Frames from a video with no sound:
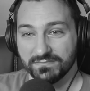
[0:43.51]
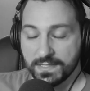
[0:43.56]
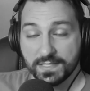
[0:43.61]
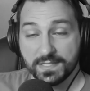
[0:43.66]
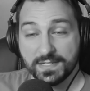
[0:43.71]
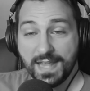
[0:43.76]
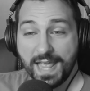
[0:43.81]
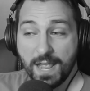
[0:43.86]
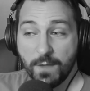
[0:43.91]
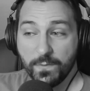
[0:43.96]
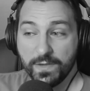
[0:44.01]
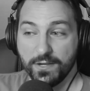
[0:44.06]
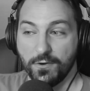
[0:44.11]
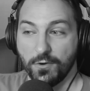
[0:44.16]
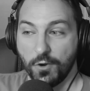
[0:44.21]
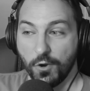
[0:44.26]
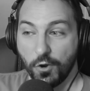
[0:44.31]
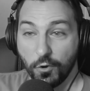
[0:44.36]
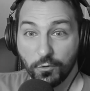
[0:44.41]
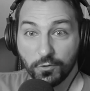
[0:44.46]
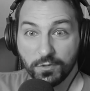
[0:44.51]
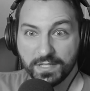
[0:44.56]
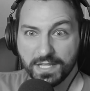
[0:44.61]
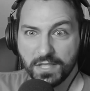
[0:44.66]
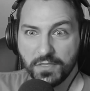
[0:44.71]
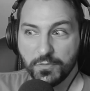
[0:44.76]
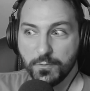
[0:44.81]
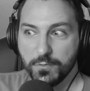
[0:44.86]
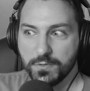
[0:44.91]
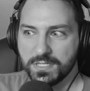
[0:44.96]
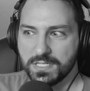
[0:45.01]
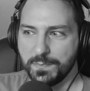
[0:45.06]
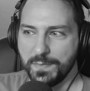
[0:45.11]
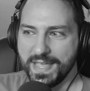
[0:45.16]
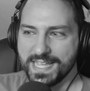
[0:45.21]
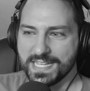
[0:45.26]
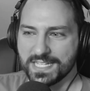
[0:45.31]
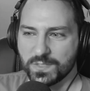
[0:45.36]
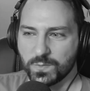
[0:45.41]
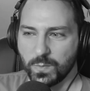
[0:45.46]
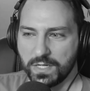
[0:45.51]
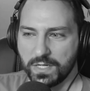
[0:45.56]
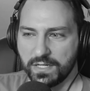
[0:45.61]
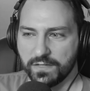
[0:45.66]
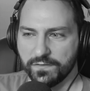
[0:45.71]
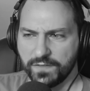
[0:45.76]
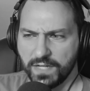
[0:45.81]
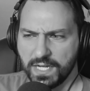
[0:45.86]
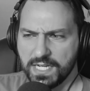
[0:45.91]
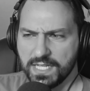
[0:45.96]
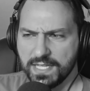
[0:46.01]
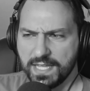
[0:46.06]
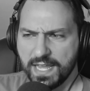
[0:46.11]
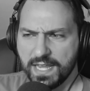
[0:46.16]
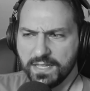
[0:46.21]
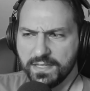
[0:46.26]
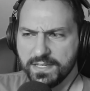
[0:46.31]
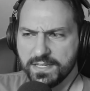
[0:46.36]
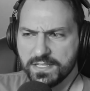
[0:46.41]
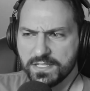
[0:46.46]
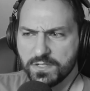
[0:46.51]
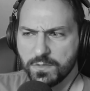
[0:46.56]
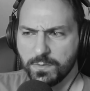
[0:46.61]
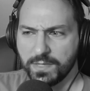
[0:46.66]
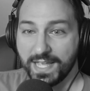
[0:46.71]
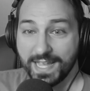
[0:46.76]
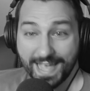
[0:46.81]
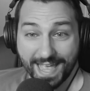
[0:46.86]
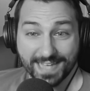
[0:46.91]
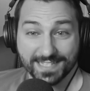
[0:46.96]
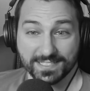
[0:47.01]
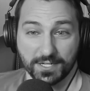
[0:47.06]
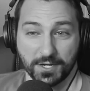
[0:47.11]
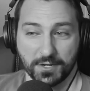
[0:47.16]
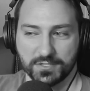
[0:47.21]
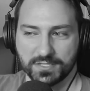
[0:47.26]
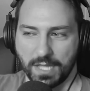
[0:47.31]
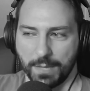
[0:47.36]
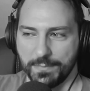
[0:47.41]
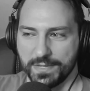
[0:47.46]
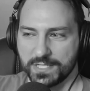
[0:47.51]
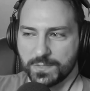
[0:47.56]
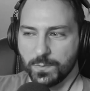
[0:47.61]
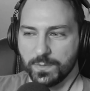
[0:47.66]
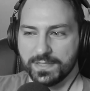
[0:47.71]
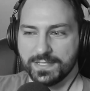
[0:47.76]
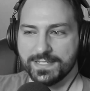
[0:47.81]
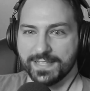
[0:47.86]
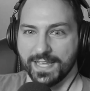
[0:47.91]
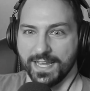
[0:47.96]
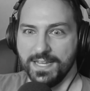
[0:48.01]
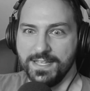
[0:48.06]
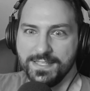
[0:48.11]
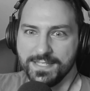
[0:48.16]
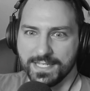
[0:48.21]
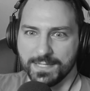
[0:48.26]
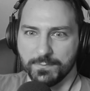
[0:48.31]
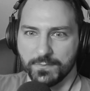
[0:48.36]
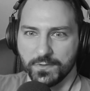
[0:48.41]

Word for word: Today we are hurtling through space while fighting aliens who lay eggs in our stomachs with these alien